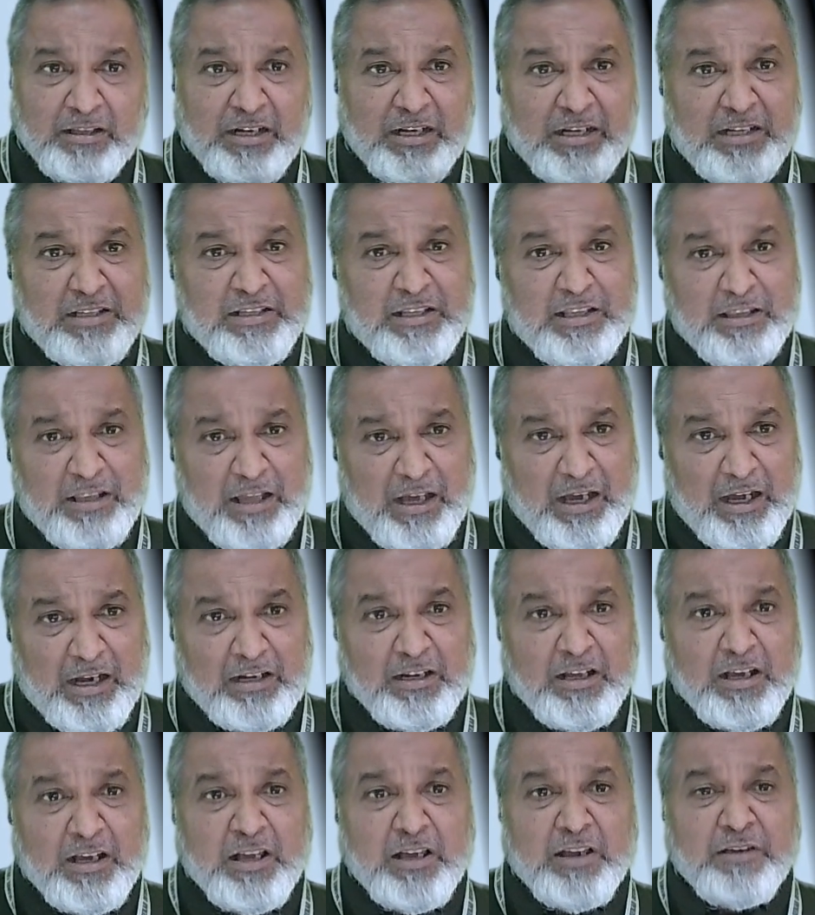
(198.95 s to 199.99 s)
That is, in
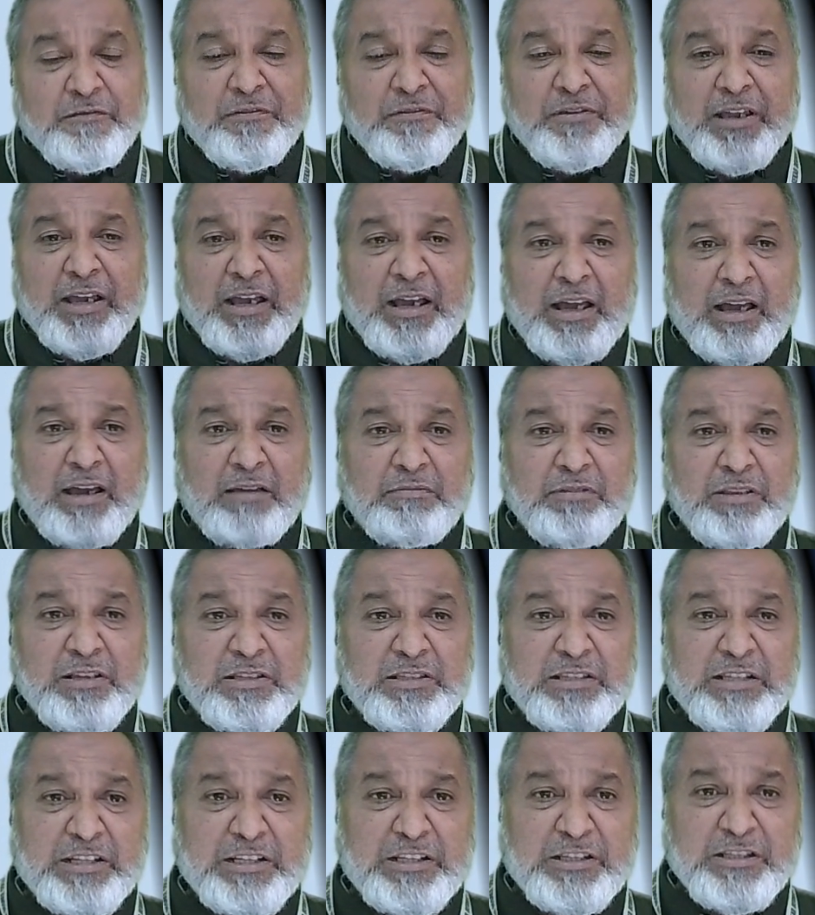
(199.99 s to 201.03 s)
that we have the
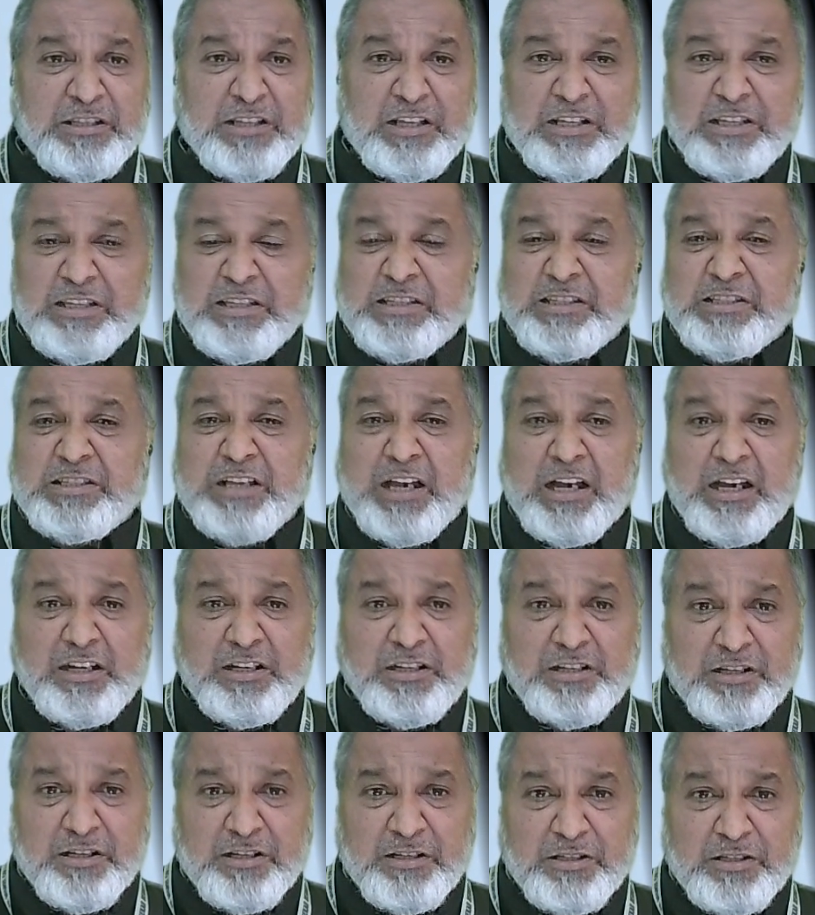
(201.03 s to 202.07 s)
citizens
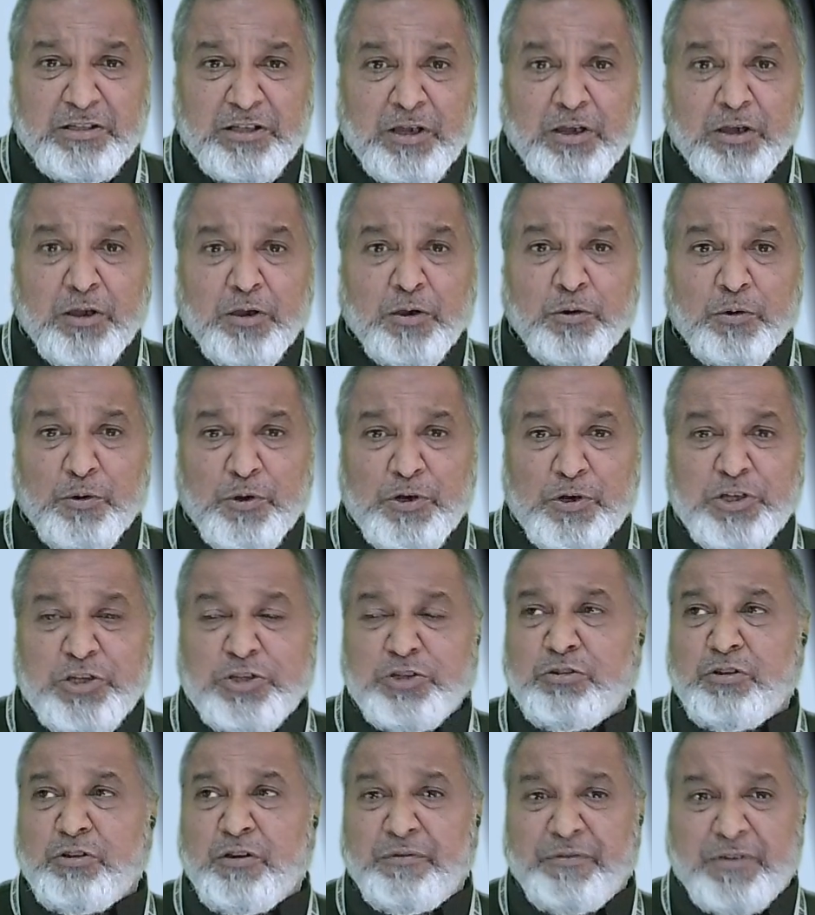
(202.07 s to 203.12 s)
charters,
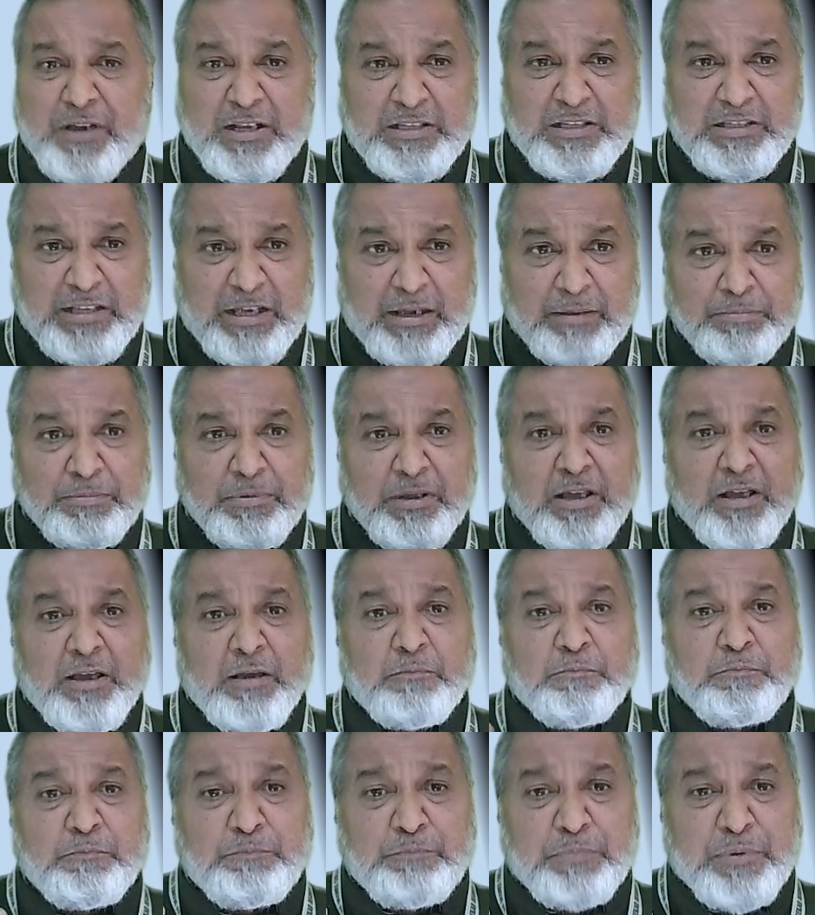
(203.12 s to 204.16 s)
origin of concept,
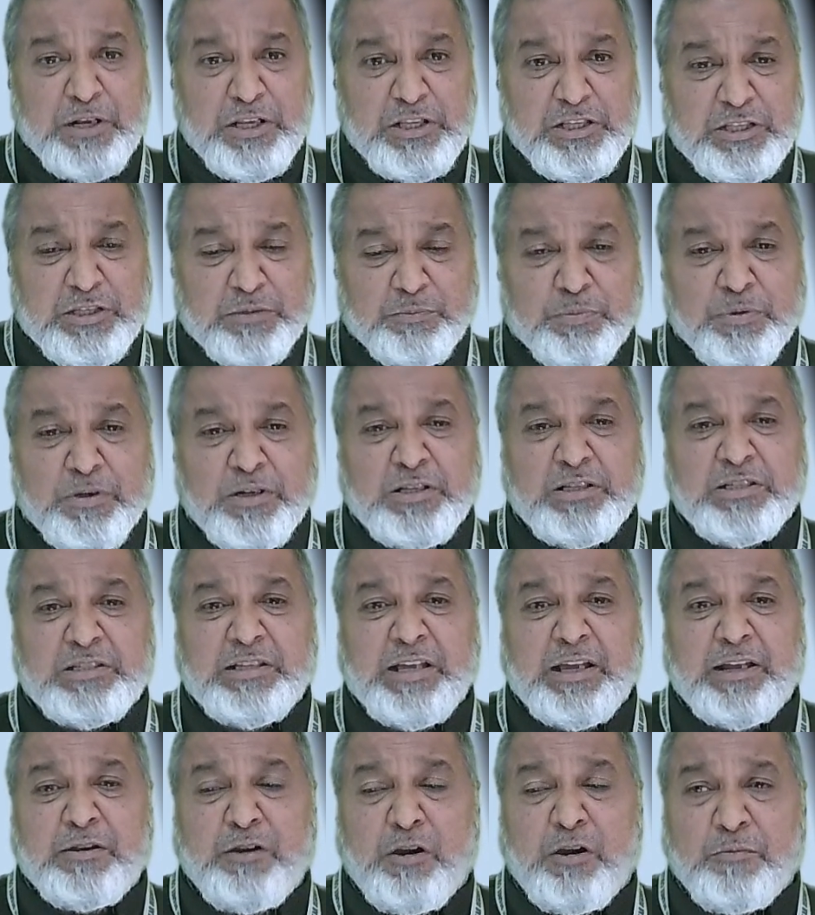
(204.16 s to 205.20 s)
principles
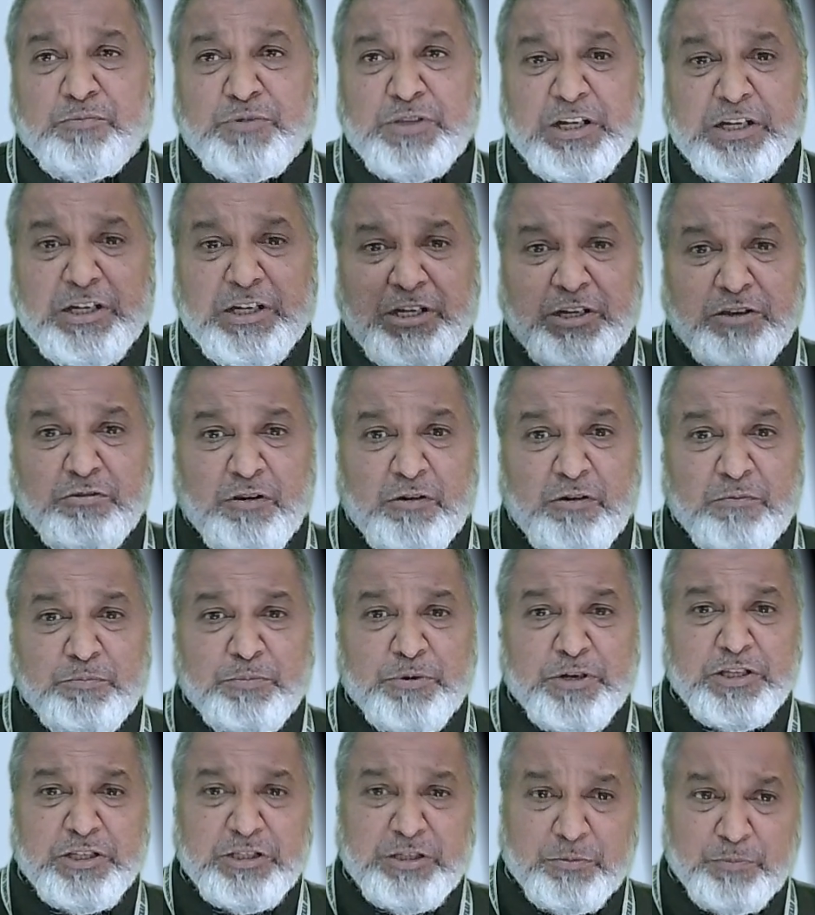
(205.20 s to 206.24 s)
and objective of
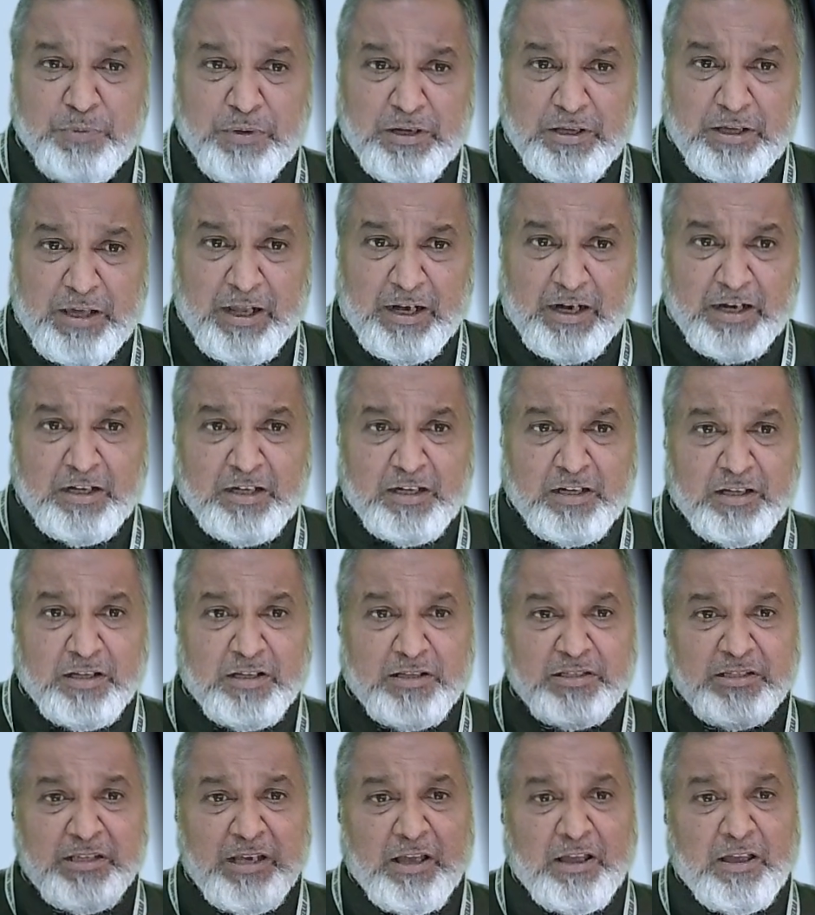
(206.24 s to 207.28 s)
principal
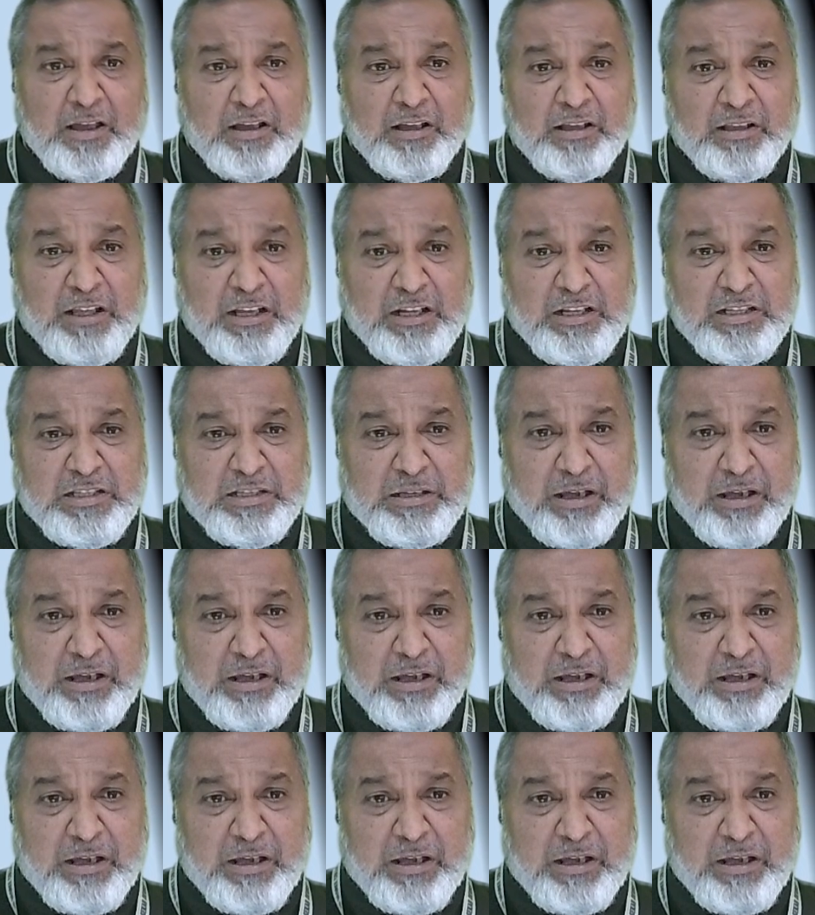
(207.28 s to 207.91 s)
characters. Then